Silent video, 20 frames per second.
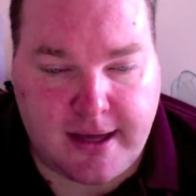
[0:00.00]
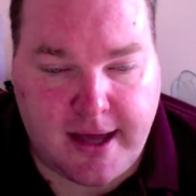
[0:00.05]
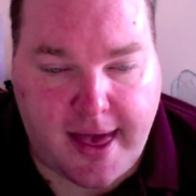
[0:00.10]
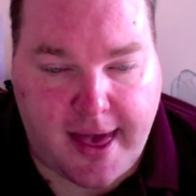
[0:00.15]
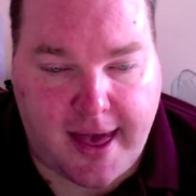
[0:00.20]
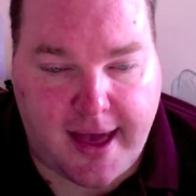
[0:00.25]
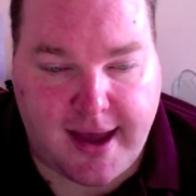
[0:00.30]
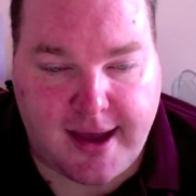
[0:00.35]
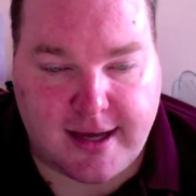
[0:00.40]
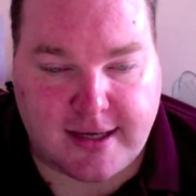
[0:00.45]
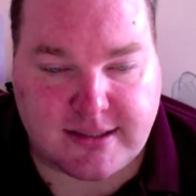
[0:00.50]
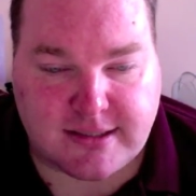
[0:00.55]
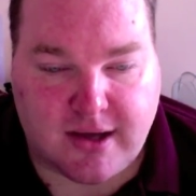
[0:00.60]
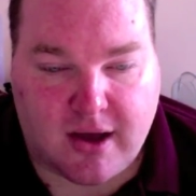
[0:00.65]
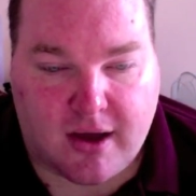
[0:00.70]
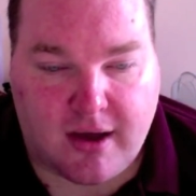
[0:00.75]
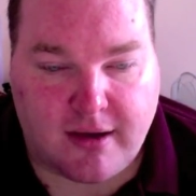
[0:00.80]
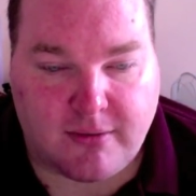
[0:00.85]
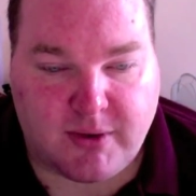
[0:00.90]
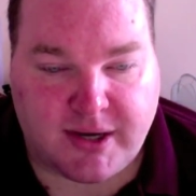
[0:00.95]
And
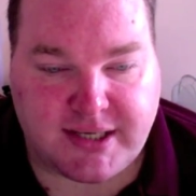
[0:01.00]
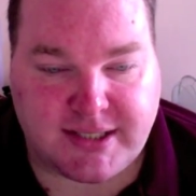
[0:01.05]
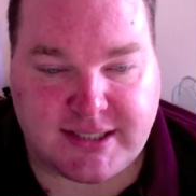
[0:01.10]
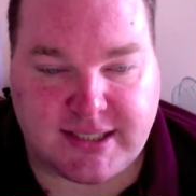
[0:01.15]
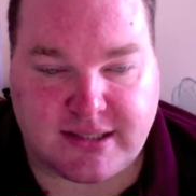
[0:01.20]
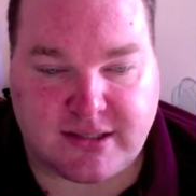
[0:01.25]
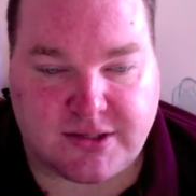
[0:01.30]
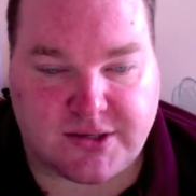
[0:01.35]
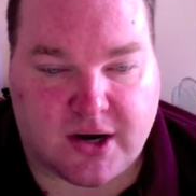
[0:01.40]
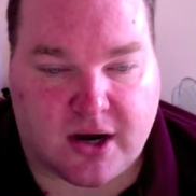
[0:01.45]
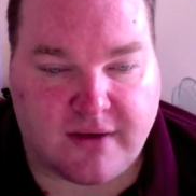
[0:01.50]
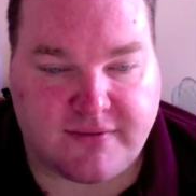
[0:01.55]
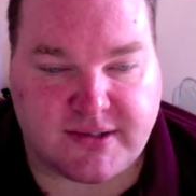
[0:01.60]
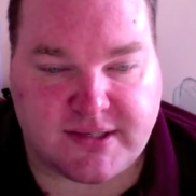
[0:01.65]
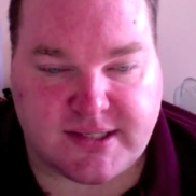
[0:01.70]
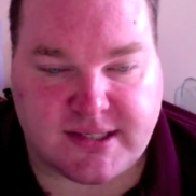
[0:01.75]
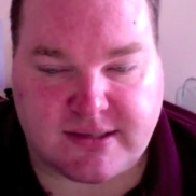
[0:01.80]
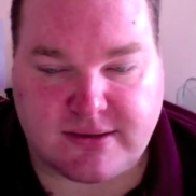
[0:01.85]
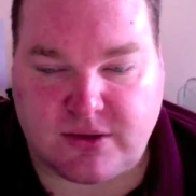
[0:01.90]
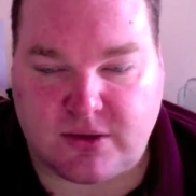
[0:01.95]
I went and did the
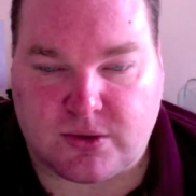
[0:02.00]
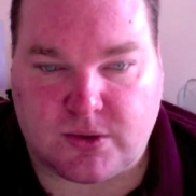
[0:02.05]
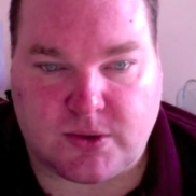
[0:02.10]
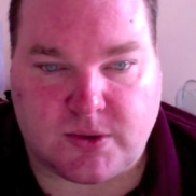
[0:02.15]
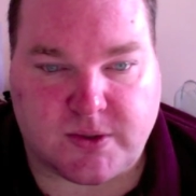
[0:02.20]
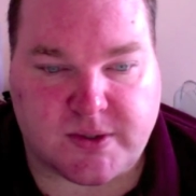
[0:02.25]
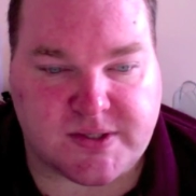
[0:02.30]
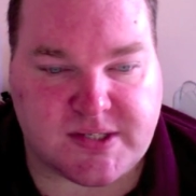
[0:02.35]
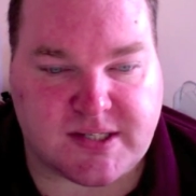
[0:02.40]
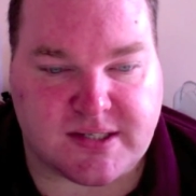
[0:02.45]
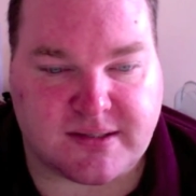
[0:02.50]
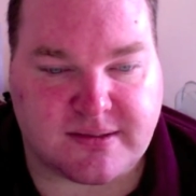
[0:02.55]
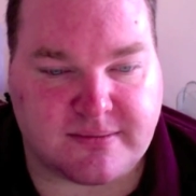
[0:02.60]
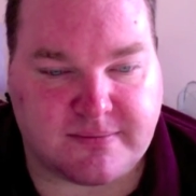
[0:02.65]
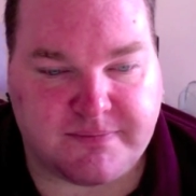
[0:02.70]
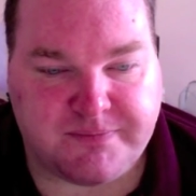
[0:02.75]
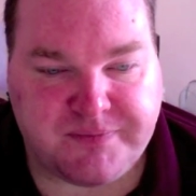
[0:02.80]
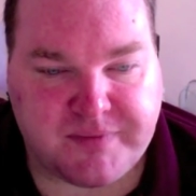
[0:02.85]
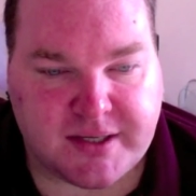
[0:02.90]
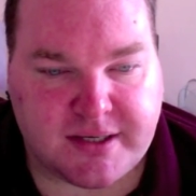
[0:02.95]
driver's course
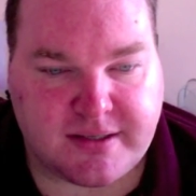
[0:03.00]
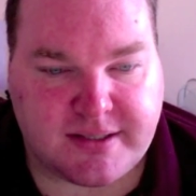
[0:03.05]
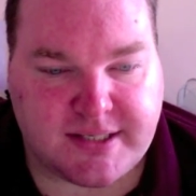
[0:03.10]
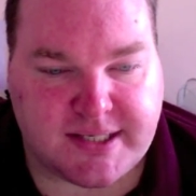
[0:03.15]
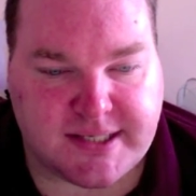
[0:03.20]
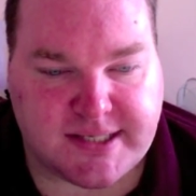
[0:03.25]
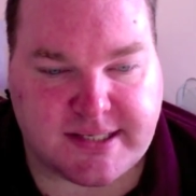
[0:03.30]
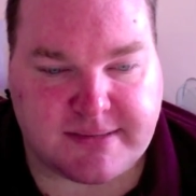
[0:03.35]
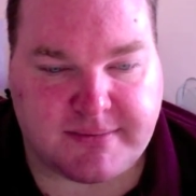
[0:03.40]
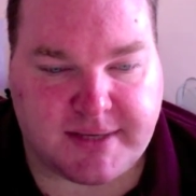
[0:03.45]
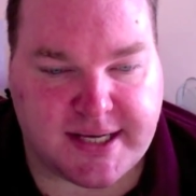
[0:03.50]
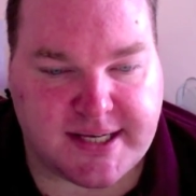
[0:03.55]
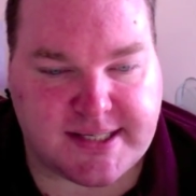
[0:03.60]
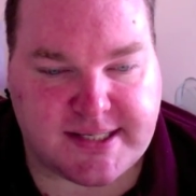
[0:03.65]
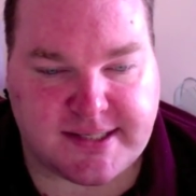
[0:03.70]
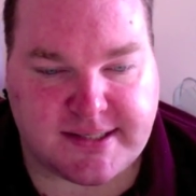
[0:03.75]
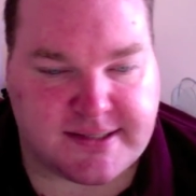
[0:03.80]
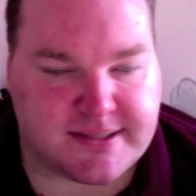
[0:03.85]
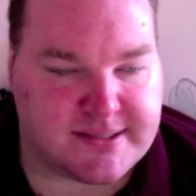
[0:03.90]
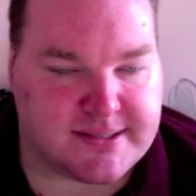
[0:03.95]
and did some
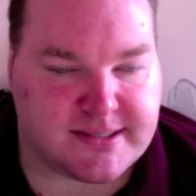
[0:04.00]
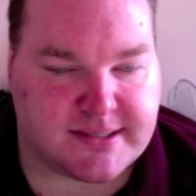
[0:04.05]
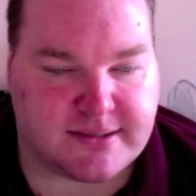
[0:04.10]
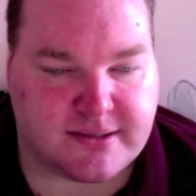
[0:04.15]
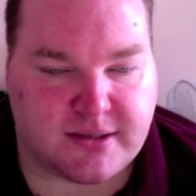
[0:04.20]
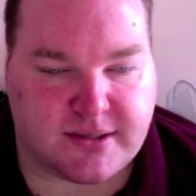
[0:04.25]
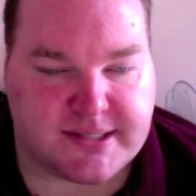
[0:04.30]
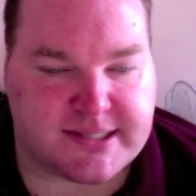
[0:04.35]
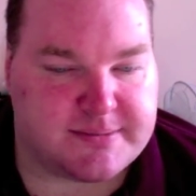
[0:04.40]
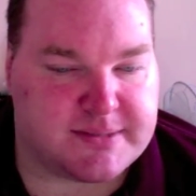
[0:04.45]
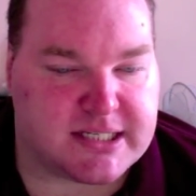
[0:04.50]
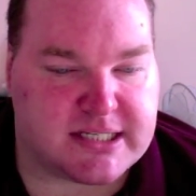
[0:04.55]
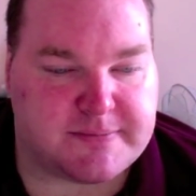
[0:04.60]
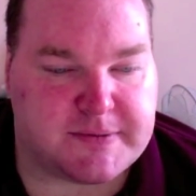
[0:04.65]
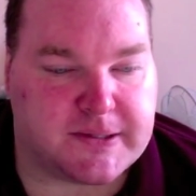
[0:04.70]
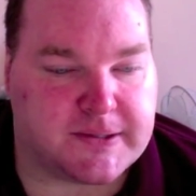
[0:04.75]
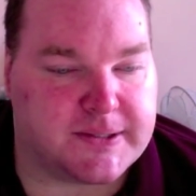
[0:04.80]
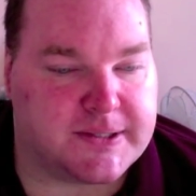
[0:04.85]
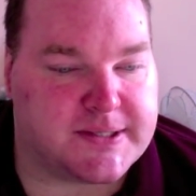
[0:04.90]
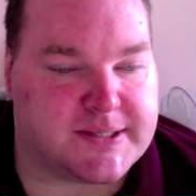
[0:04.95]
lessons and got some
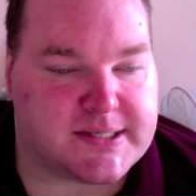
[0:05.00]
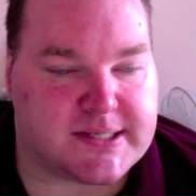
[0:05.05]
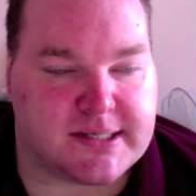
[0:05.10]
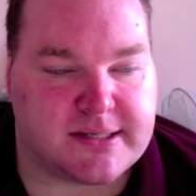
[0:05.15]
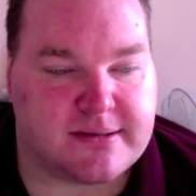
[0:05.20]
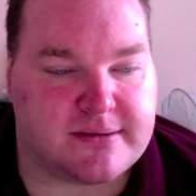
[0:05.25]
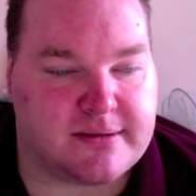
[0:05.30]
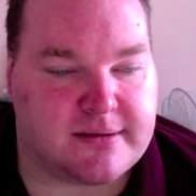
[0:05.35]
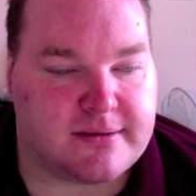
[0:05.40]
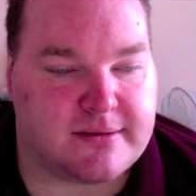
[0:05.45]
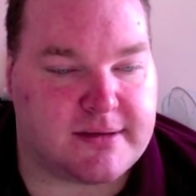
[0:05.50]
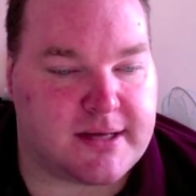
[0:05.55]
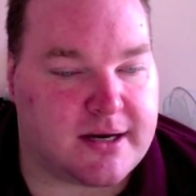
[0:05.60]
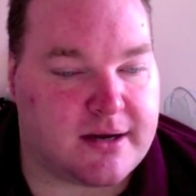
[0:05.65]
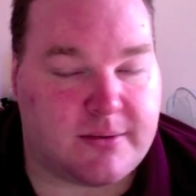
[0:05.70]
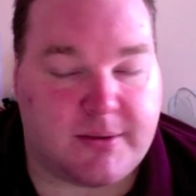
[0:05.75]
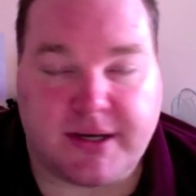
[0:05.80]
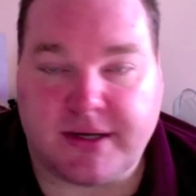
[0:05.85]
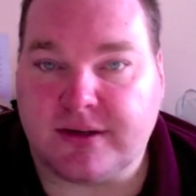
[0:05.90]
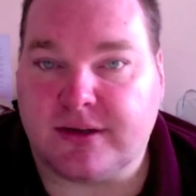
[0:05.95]
experience, and then I
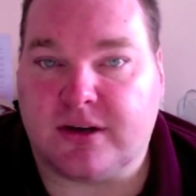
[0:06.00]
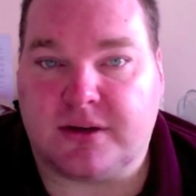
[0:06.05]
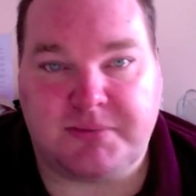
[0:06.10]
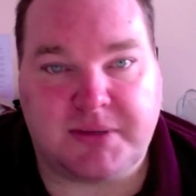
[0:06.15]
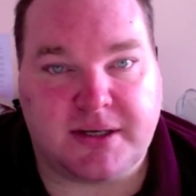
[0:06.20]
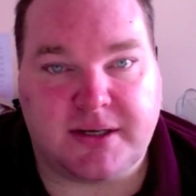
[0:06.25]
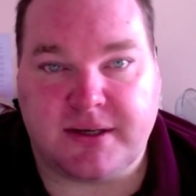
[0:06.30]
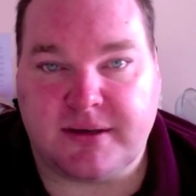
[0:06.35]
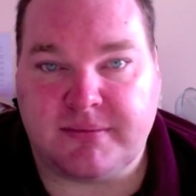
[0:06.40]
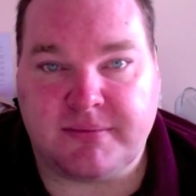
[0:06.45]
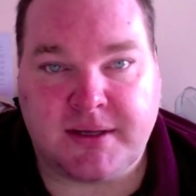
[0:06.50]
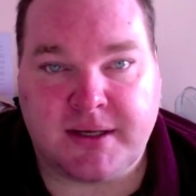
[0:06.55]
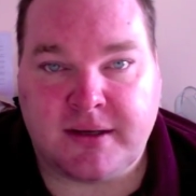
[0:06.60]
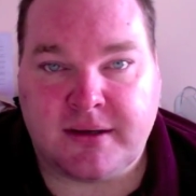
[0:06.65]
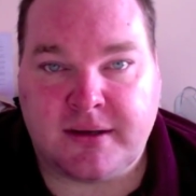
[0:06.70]
went and got my